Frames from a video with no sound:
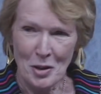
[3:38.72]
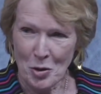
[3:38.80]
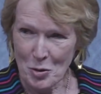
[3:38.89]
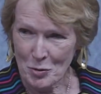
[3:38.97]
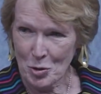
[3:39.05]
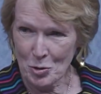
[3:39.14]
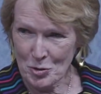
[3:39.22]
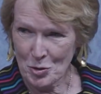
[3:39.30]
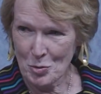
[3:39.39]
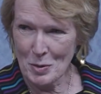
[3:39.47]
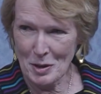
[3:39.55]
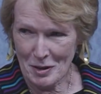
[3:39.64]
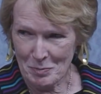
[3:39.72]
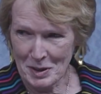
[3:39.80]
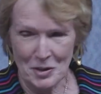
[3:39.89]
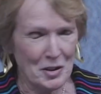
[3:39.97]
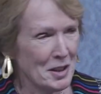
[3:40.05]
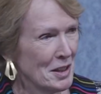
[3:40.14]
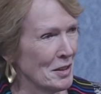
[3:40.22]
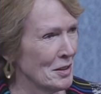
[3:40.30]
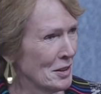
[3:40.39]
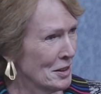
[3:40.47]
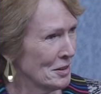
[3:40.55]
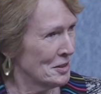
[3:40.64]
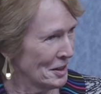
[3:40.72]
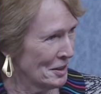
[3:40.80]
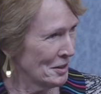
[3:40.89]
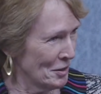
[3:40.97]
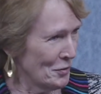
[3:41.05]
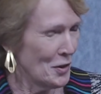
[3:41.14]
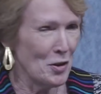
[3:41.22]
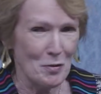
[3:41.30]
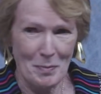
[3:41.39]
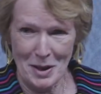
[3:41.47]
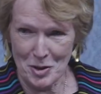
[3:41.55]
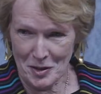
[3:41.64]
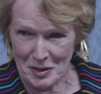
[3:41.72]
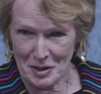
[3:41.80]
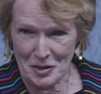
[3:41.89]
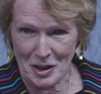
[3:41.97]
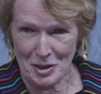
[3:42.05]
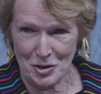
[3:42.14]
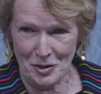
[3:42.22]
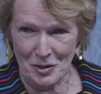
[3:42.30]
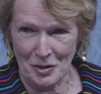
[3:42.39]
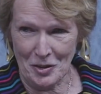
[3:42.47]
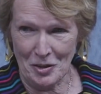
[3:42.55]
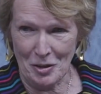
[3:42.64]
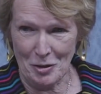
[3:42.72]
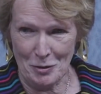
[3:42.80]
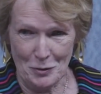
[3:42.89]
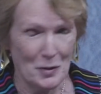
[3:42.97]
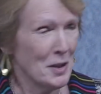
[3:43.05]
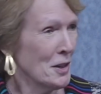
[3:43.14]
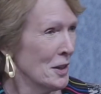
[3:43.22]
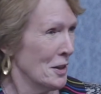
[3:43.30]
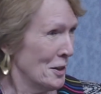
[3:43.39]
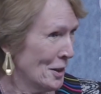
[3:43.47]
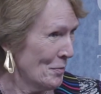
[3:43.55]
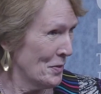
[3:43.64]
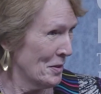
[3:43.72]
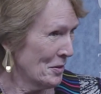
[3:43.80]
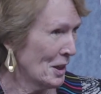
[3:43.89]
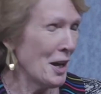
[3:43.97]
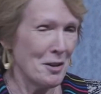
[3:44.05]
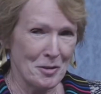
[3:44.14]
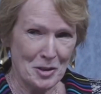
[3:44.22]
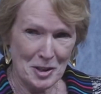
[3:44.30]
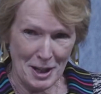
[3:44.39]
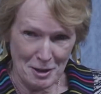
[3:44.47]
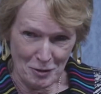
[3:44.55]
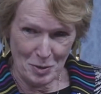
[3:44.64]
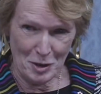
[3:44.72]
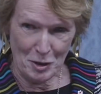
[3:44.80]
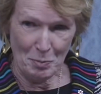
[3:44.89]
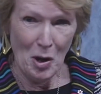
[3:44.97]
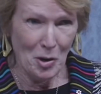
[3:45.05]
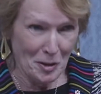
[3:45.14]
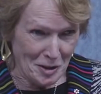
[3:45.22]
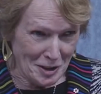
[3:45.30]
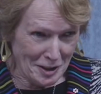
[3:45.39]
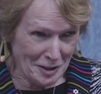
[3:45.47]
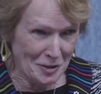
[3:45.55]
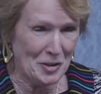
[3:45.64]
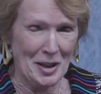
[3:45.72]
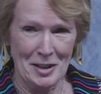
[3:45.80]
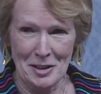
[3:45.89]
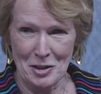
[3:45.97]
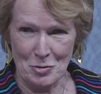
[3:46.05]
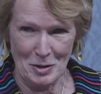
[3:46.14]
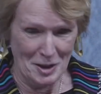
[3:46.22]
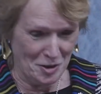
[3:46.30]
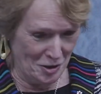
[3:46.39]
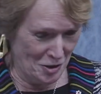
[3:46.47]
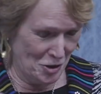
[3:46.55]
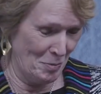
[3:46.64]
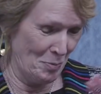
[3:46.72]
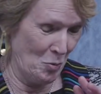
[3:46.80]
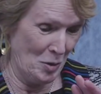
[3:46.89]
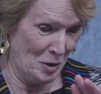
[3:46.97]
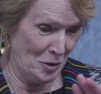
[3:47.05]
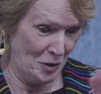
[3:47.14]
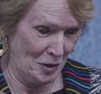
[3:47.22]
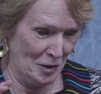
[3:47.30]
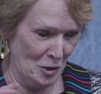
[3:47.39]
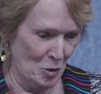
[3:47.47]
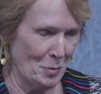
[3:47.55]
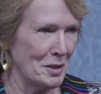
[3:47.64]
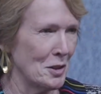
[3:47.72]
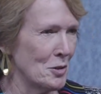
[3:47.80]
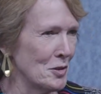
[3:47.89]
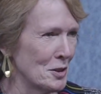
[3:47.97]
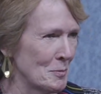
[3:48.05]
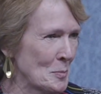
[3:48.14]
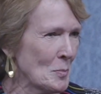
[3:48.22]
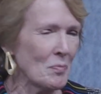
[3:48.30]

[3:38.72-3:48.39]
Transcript: who of course you will have been seeing, seeing involved much in the discussions of um, the current state of British politics and its relationship with the European Union